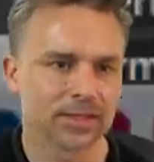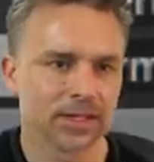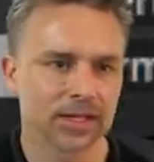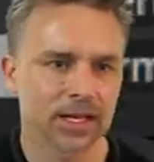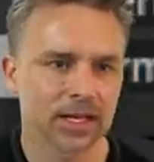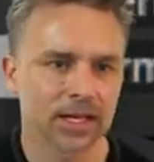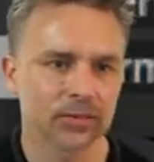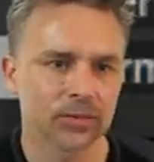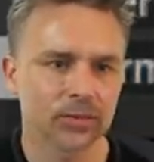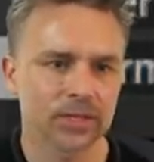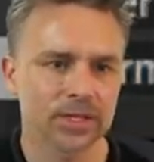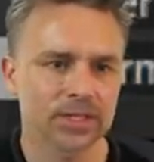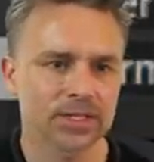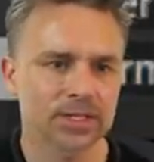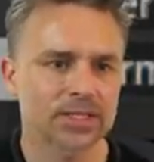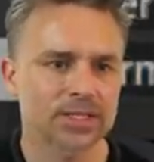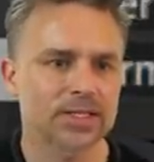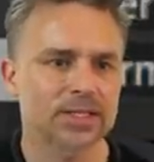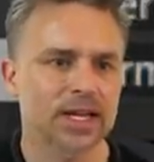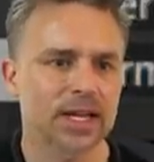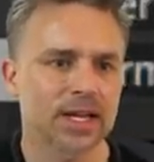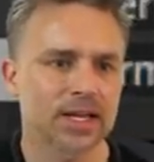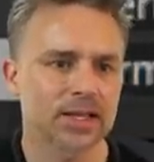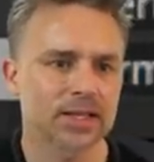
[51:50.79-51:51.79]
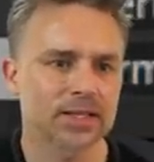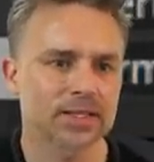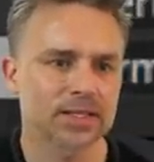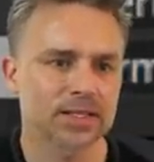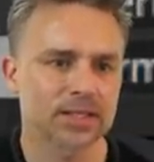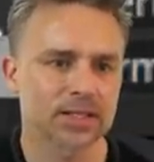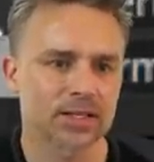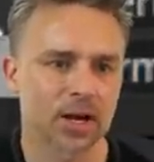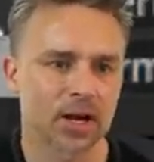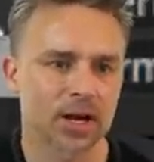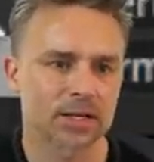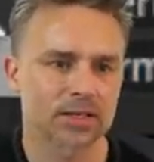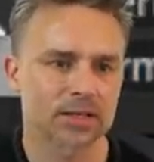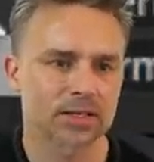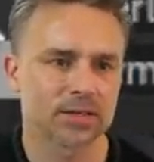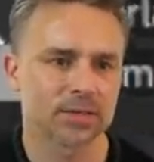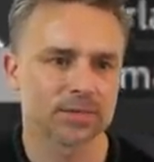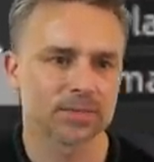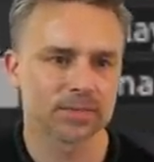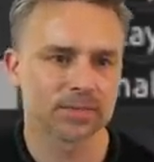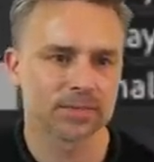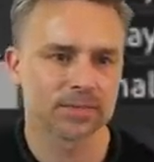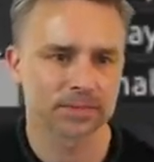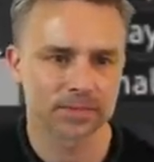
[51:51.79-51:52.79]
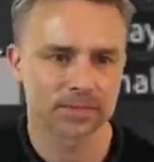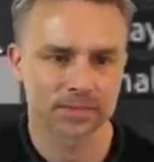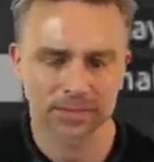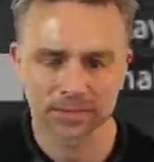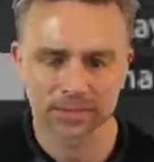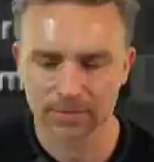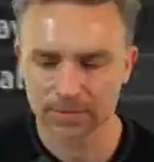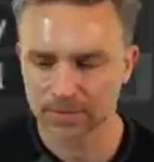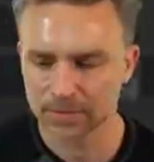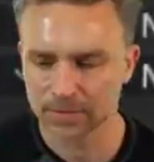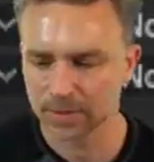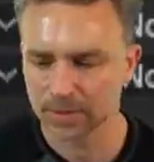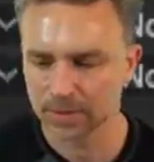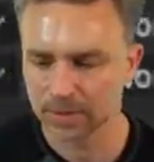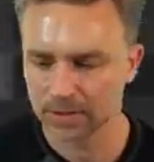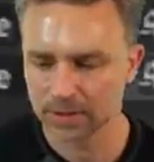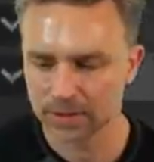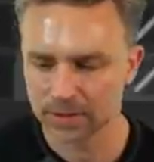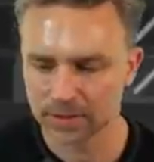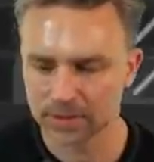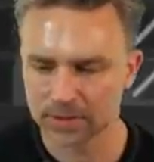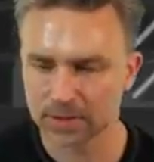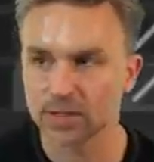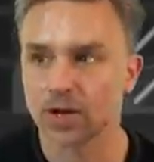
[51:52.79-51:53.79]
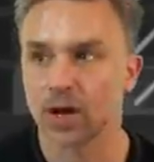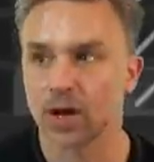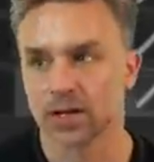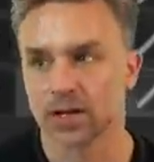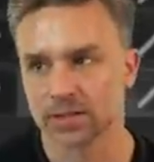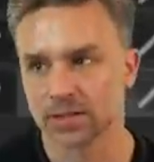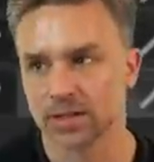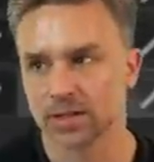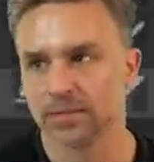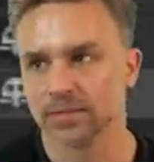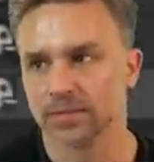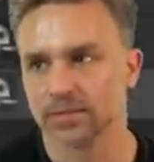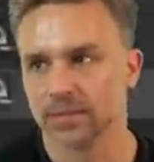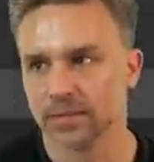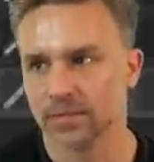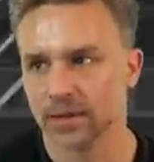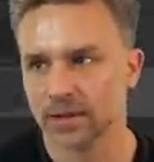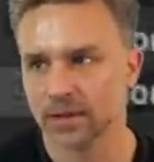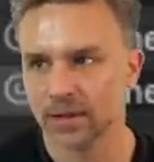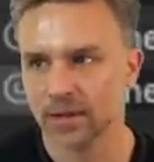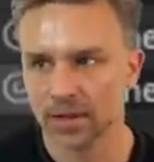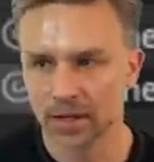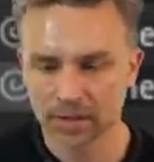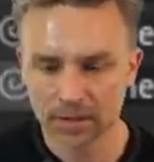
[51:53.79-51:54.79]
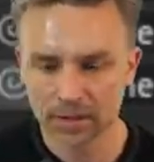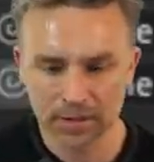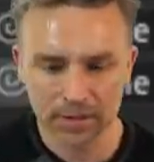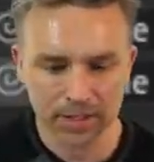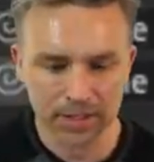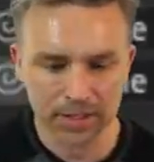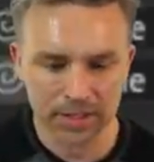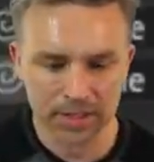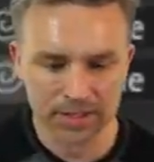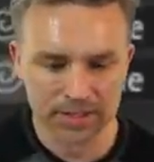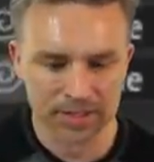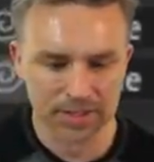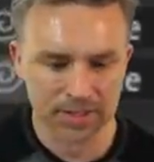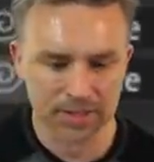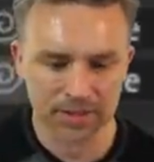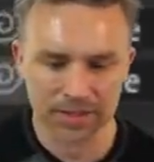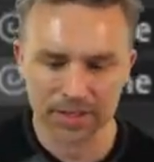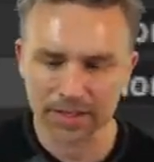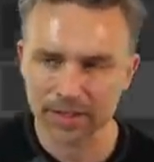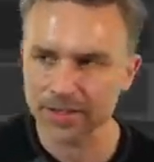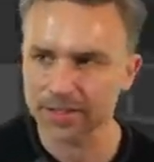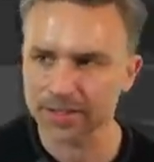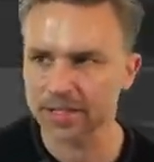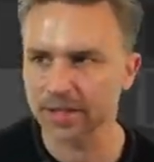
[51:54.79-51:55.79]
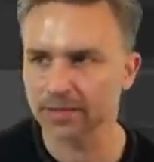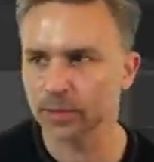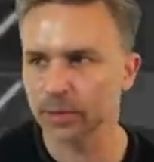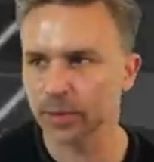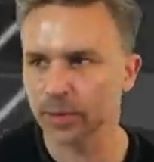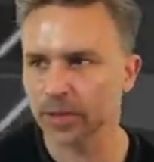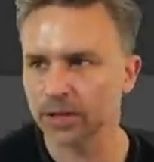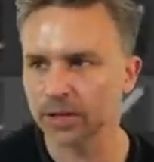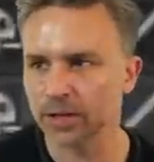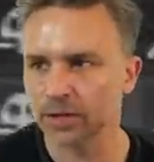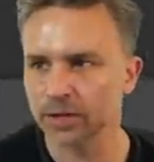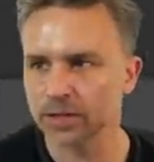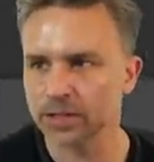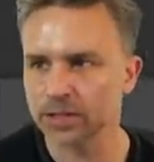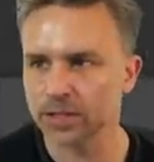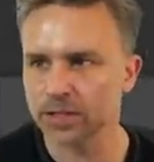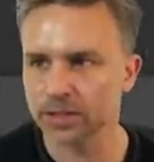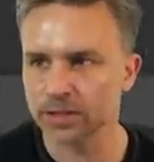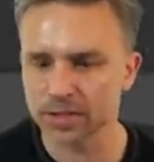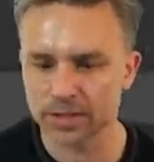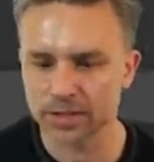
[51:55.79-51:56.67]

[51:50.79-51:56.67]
Can we just say this is awesome? This is awesome. Look at this. Look at this, everybody. You used to use in